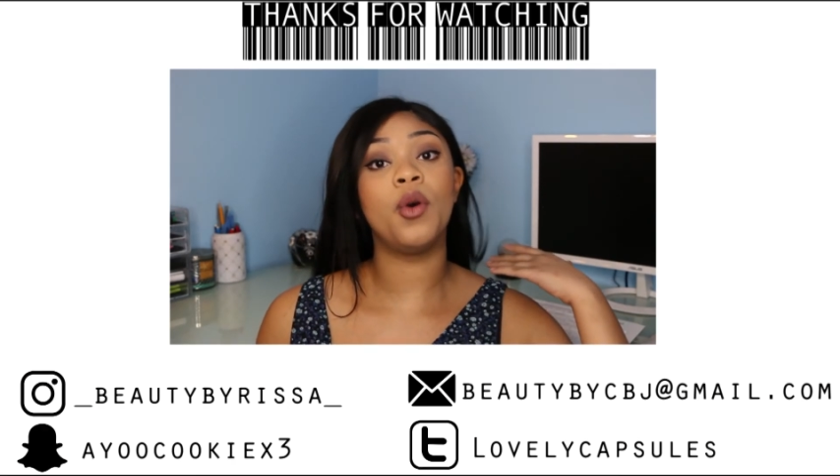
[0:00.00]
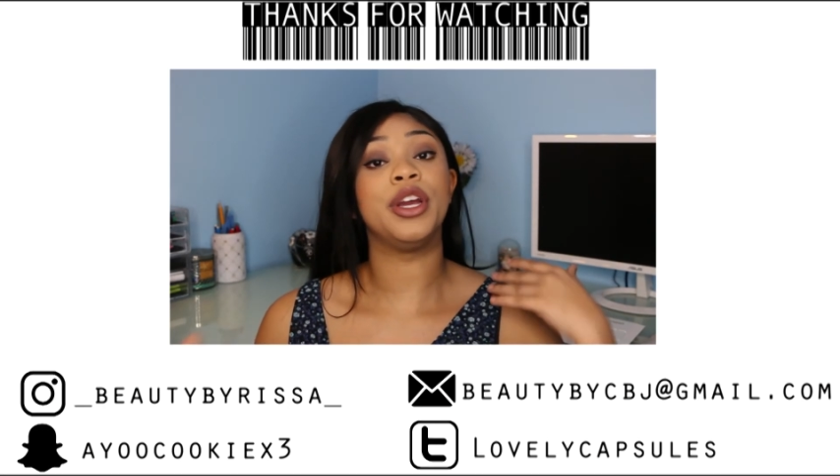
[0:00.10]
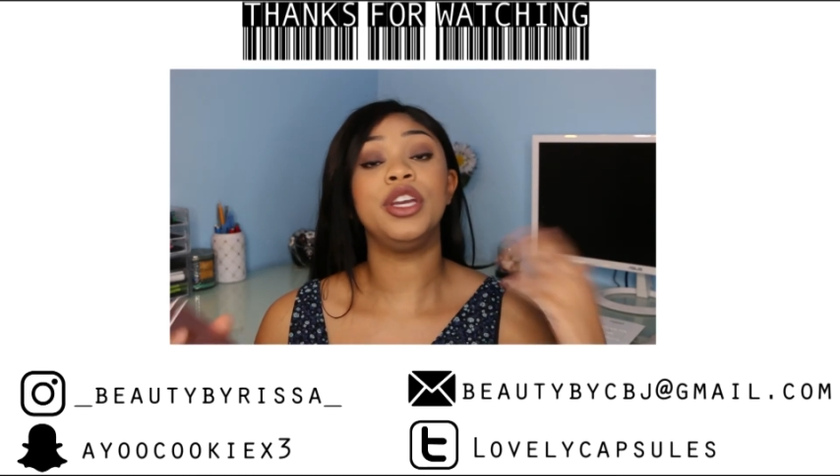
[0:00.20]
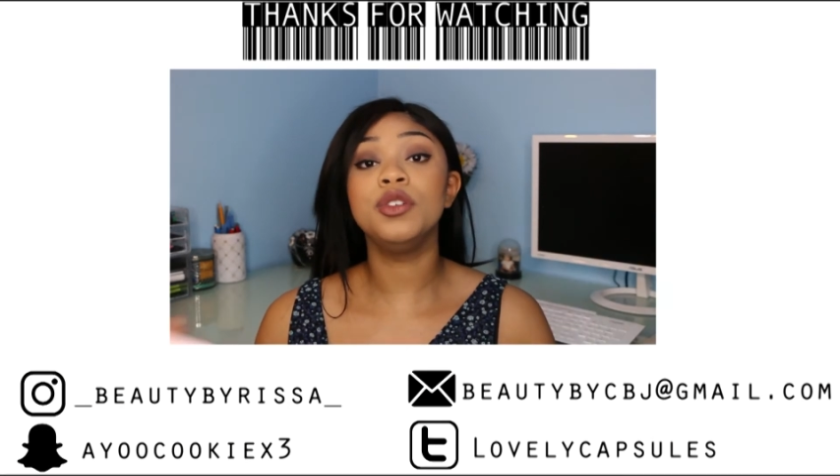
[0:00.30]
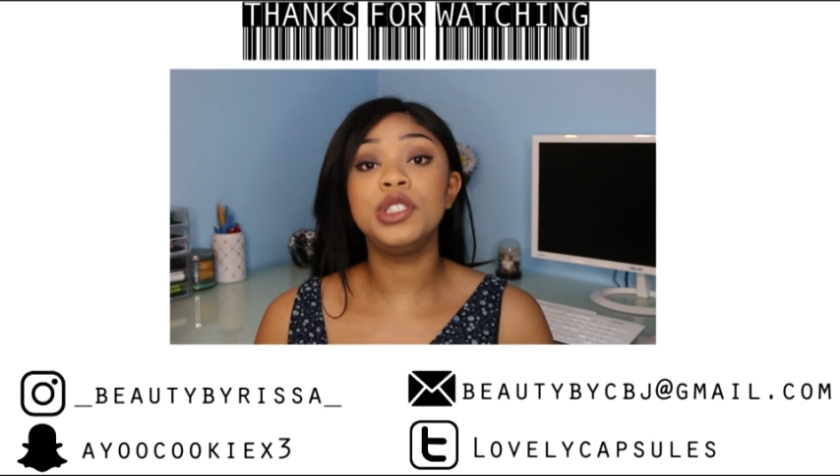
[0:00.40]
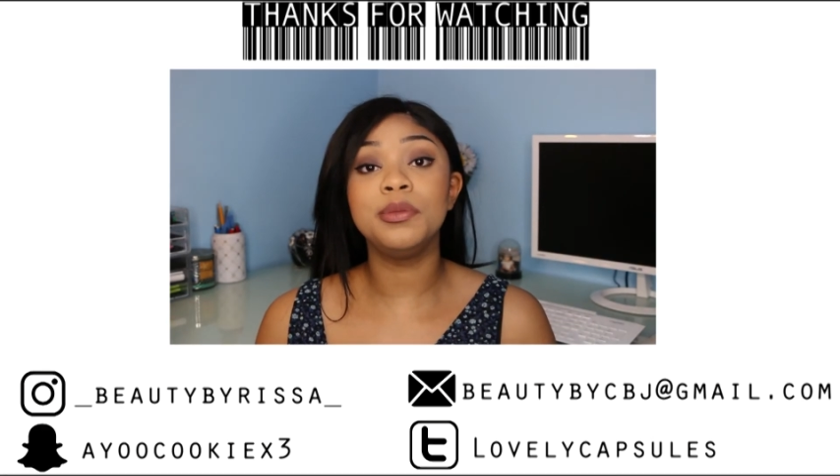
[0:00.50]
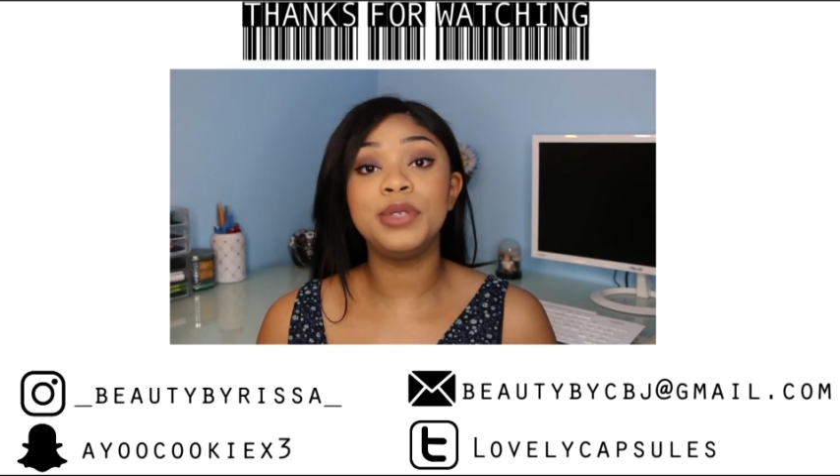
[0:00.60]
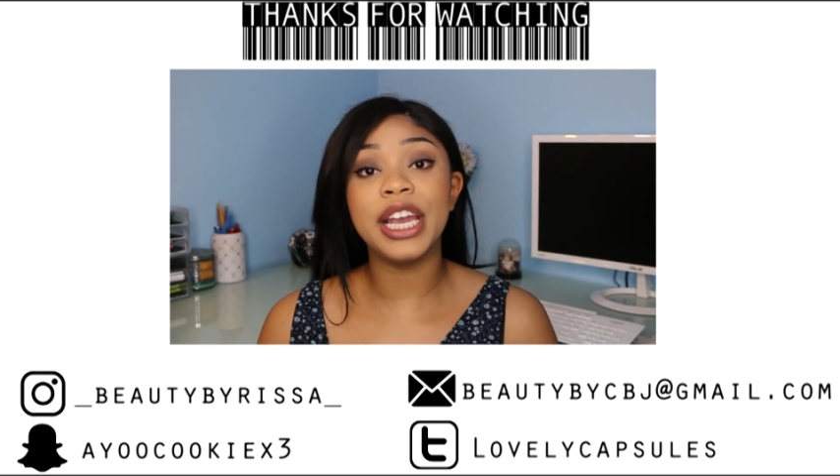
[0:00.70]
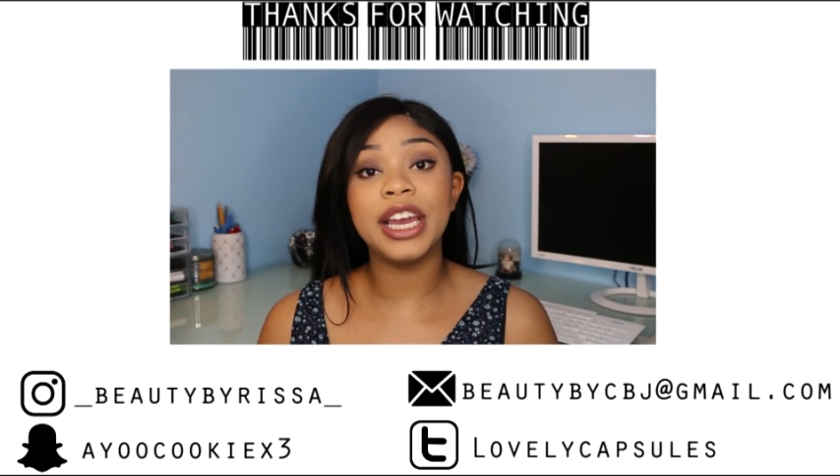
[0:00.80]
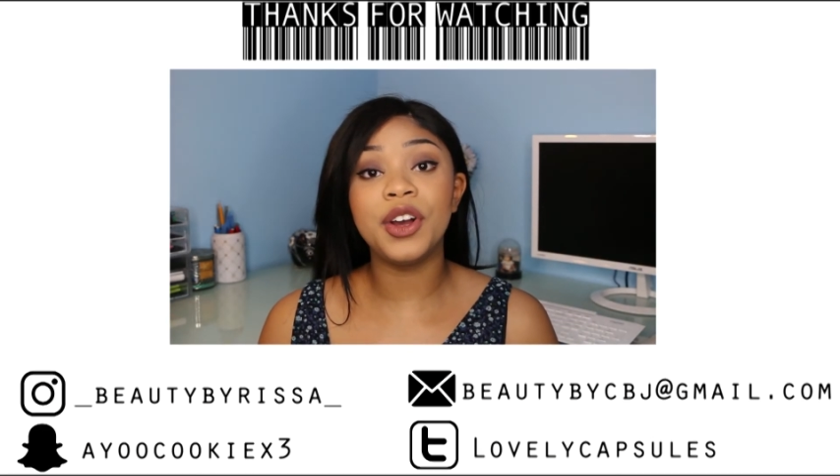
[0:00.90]
or
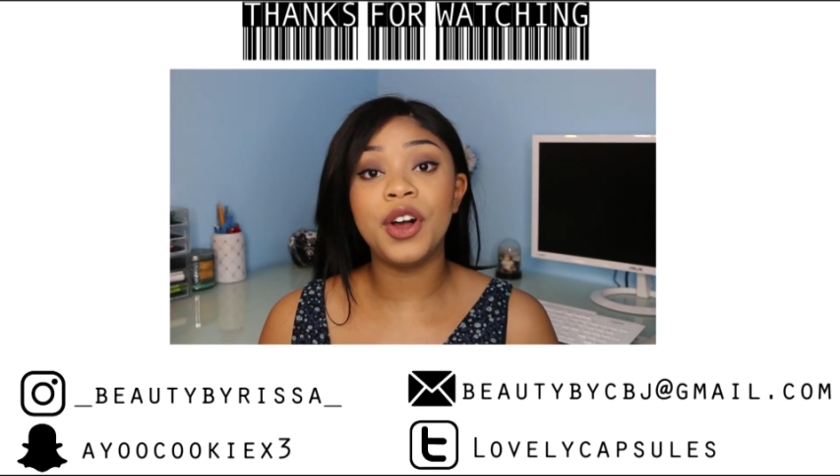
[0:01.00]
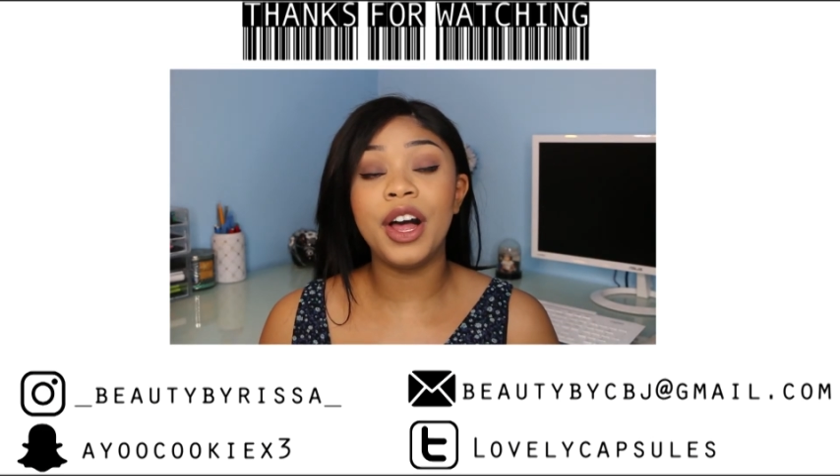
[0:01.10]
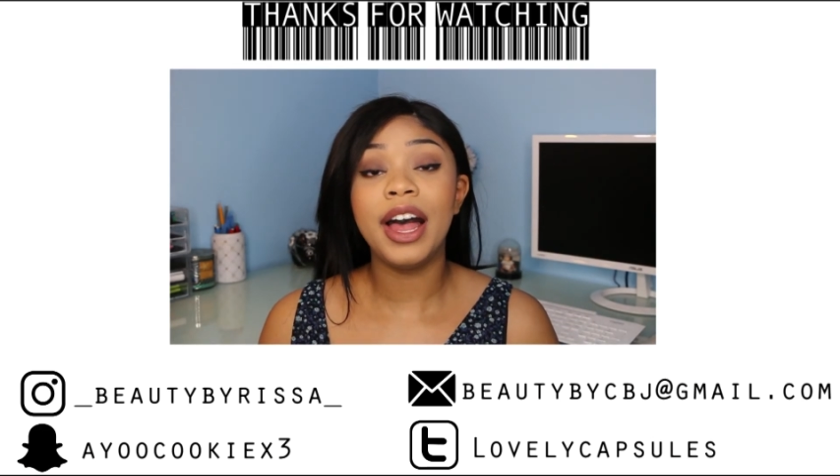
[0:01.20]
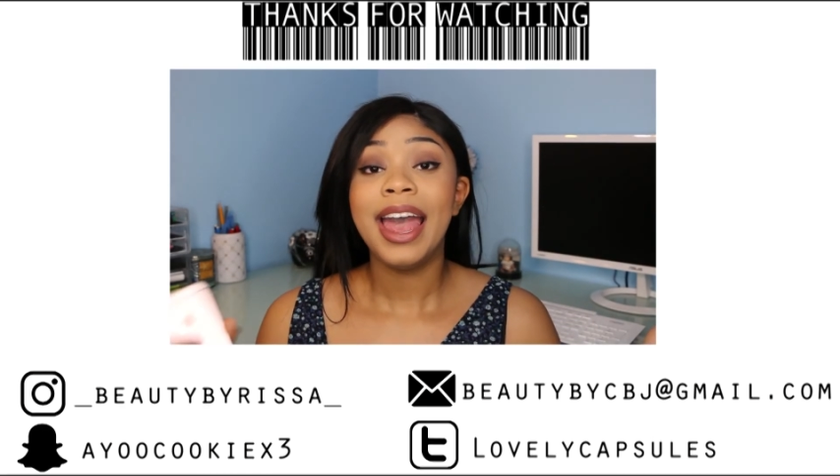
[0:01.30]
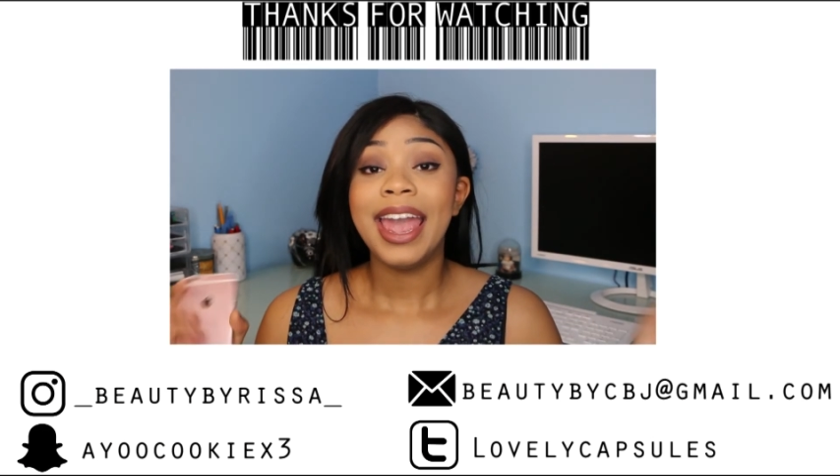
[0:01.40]
YouTube channel.